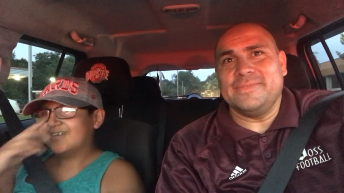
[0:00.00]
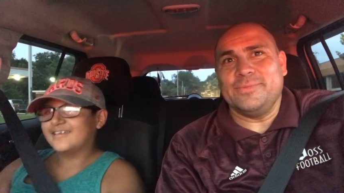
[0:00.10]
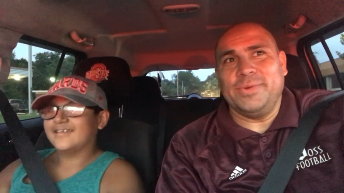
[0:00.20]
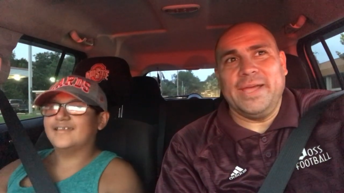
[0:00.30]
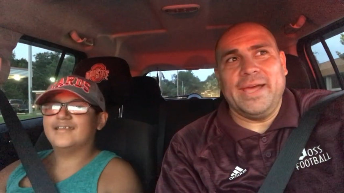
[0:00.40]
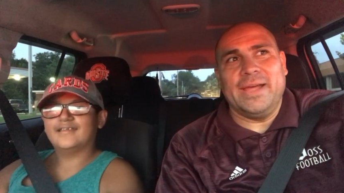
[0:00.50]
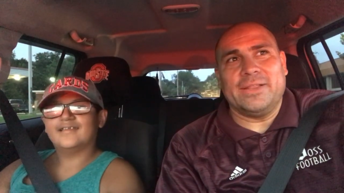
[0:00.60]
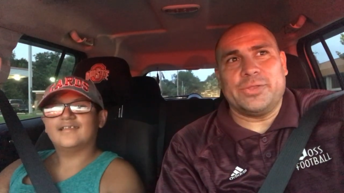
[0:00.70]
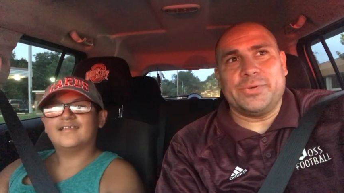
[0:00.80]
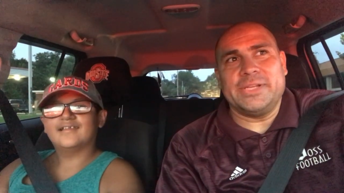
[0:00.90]
Speaker 1: We had
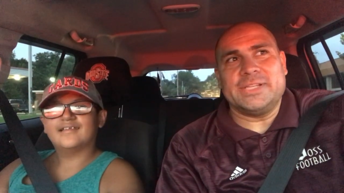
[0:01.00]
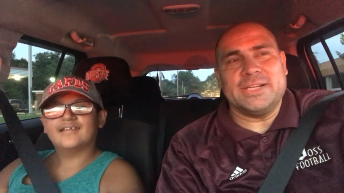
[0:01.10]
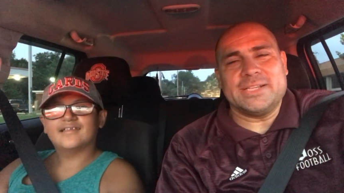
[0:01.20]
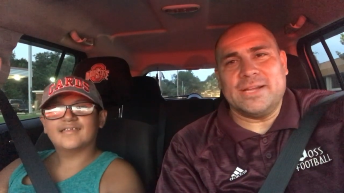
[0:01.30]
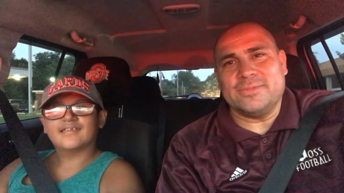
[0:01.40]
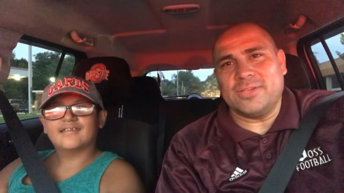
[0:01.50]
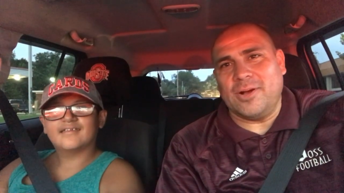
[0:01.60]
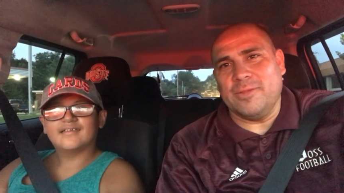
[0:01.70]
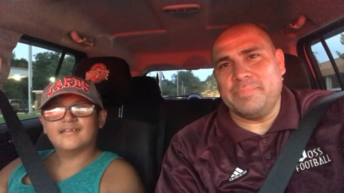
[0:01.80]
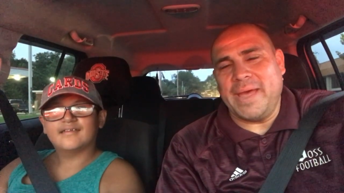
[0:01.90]
3 touchdowns
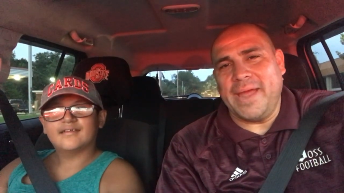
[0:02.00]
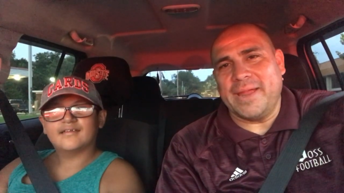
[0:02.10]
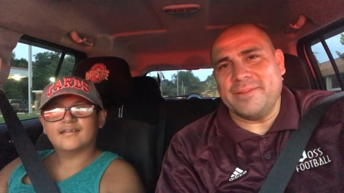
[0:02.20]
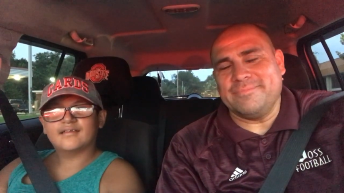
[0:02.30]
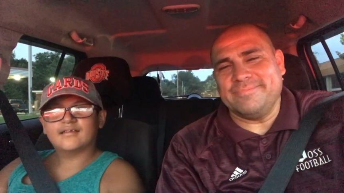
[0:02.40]
called back.